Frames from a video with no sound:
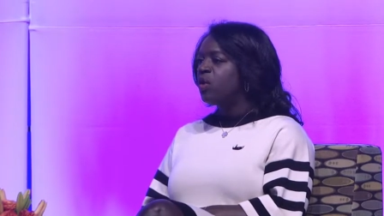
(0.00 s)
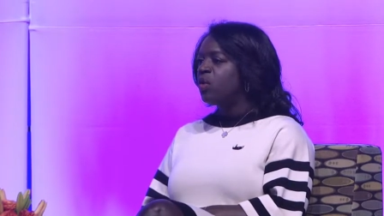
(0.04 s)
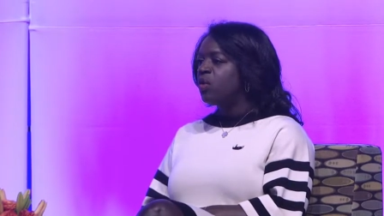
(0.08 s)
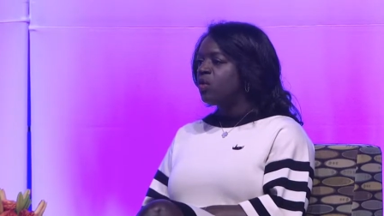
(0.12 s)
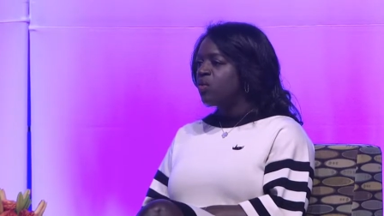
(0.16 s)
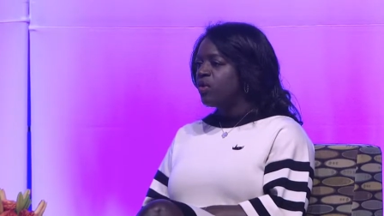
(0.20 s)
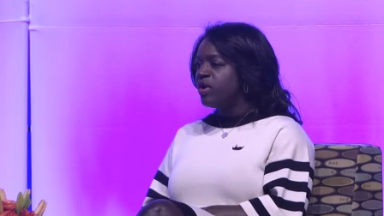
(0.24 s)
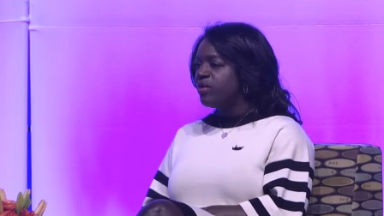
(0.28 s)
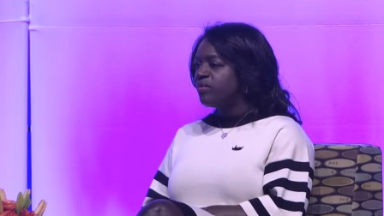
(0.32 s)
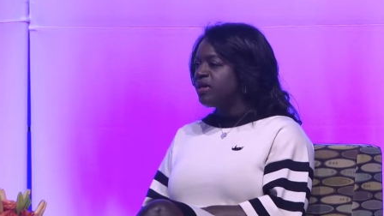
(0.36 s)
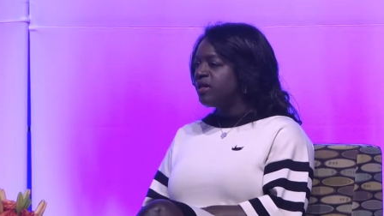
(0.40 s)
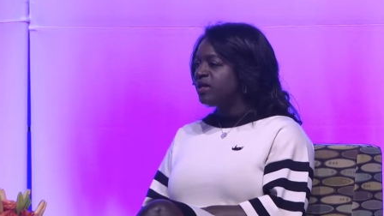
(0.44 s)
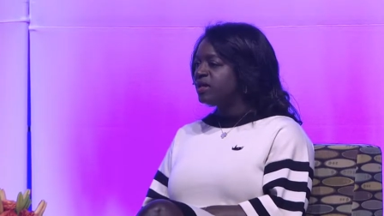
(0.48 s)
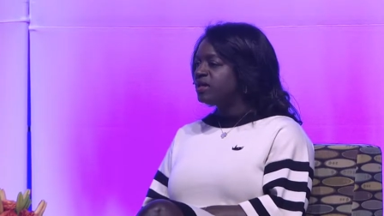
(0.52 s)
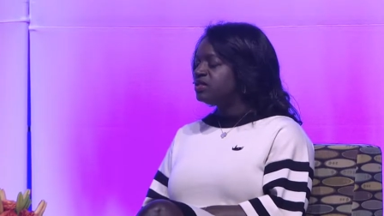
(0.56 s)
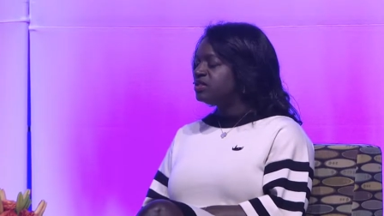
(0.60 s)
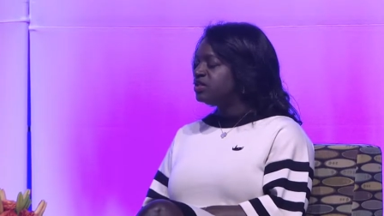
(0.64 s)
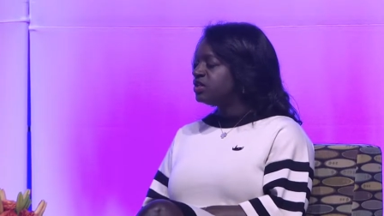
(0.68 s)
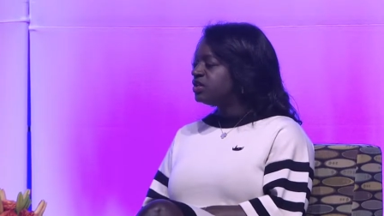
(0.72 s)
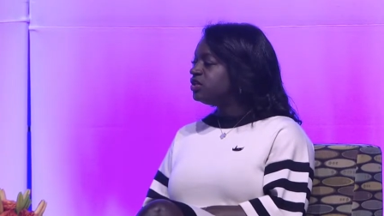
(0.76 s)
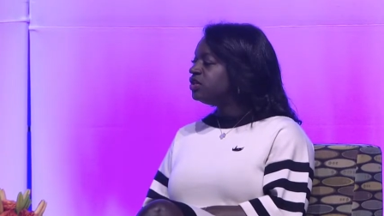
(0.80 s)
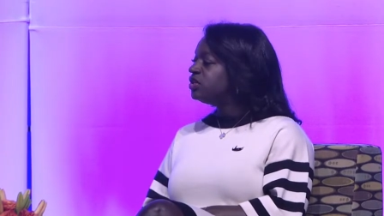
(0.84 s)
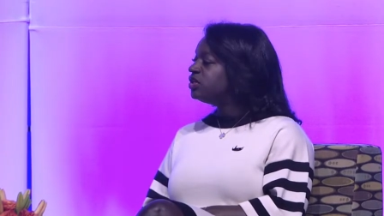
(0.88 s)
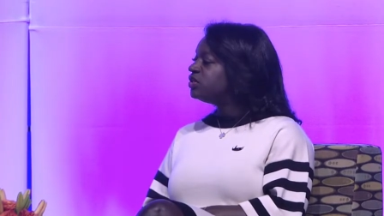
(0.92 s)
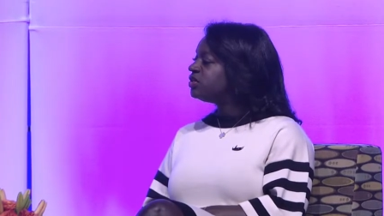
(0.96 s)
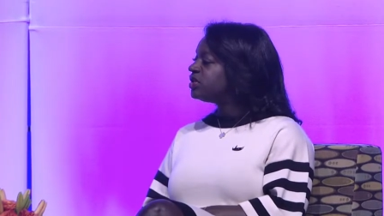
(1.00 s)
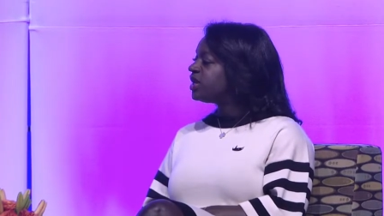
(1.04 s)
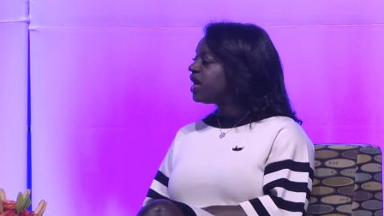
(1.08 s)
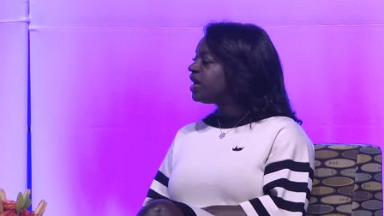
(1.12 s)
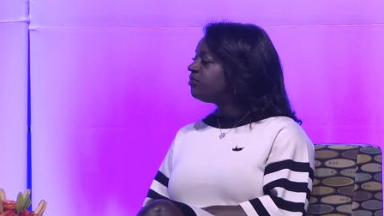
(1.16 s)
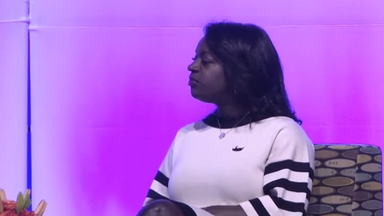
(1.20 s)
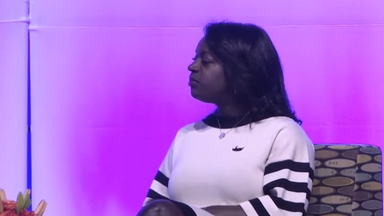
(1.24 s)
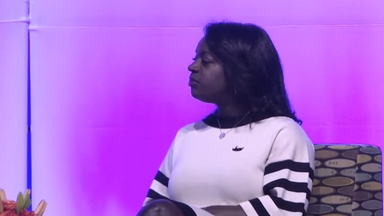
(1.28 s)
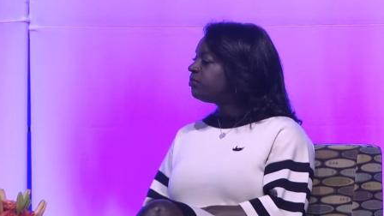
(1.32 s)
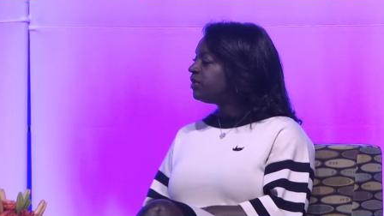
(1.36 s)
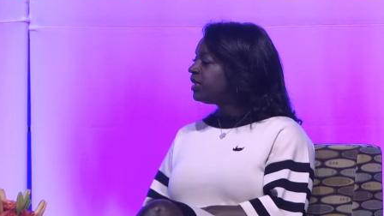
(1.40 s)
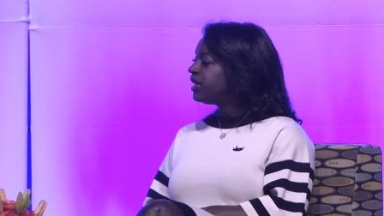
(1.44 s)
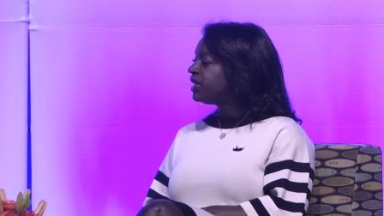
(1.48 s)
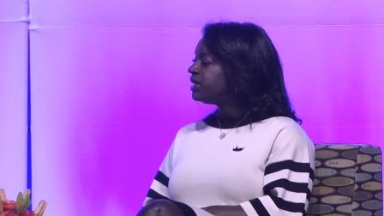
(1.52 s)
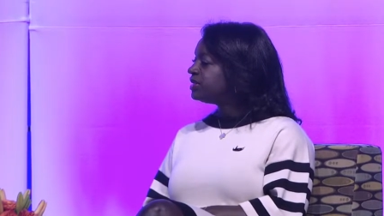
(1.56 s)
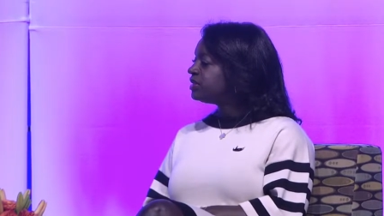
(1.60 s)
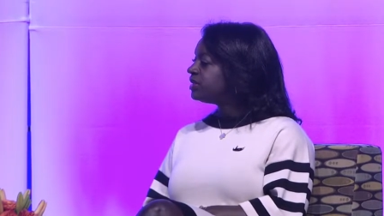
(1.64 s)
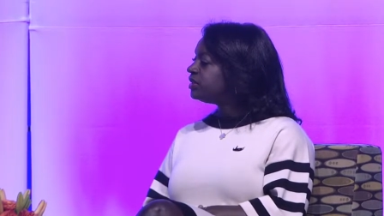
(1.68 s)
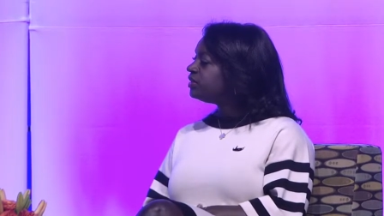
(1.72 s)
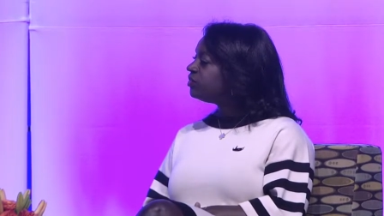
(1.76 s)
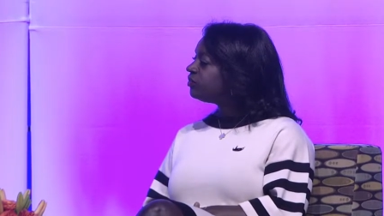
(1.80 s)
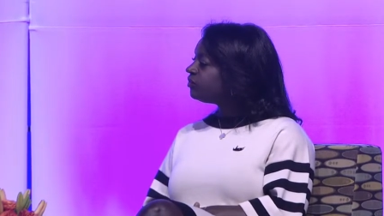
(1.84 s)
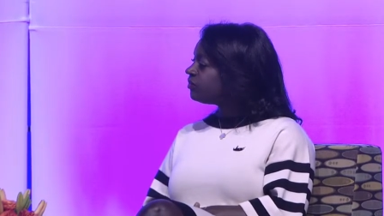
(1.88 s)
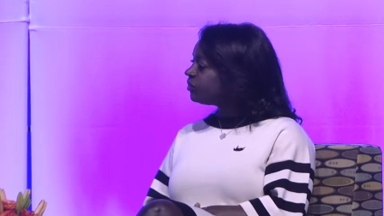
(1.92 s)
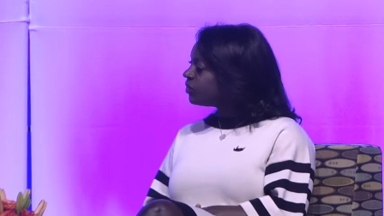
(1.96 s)
women continue to have a place
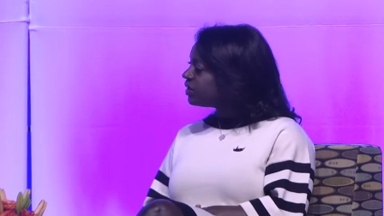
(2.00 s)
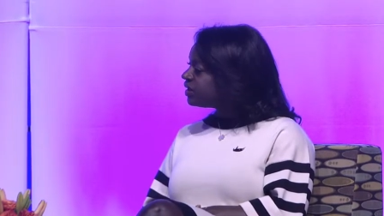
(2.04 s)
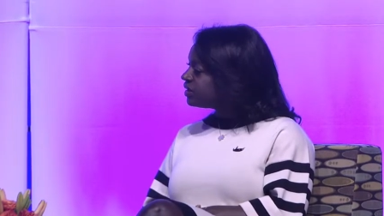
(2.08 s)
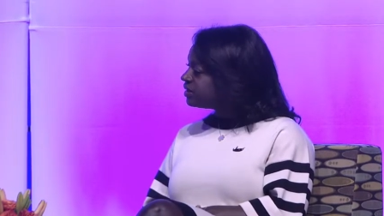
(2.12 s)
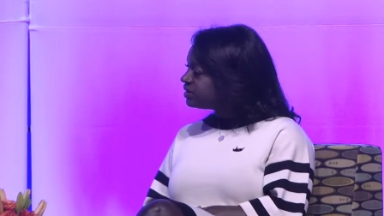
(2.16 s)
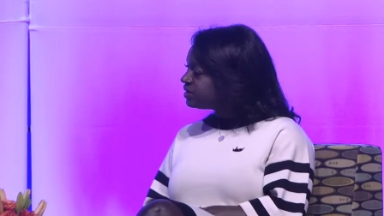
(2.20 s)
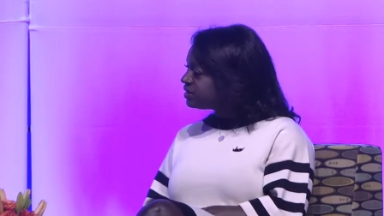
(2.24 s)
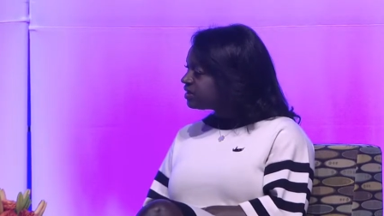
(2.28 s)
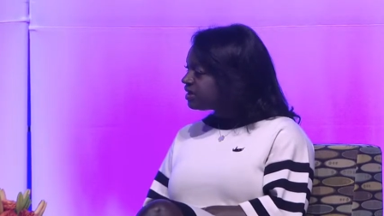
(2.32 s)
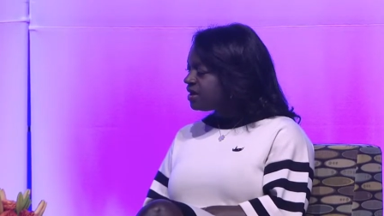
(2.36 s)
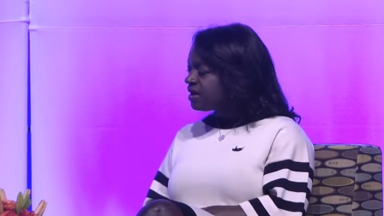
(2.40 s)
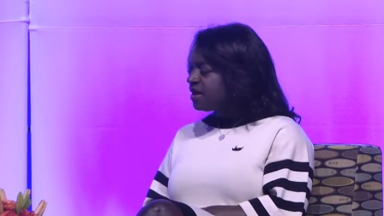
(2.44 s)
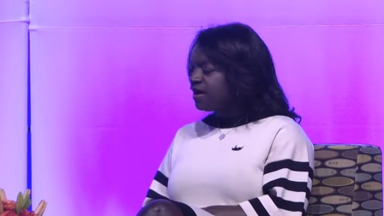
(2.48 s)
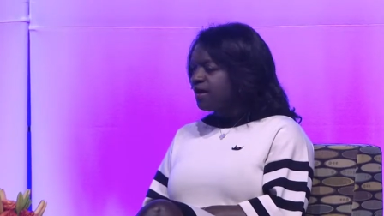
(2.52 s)
and a voice.